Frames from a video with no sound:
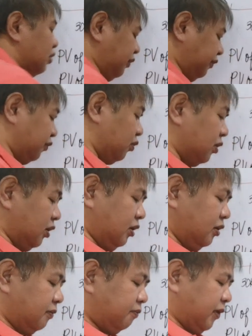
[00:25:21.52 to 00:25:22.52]
therefore,
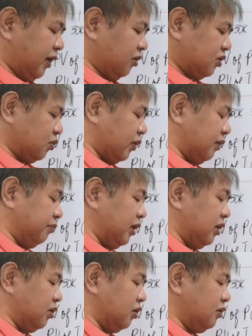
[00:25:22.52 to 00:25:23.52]
minus 1
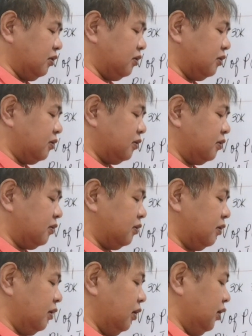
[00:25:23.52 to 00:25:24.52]
million.
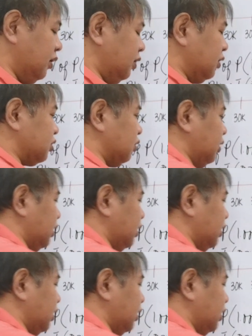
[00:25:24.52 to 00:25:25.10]
So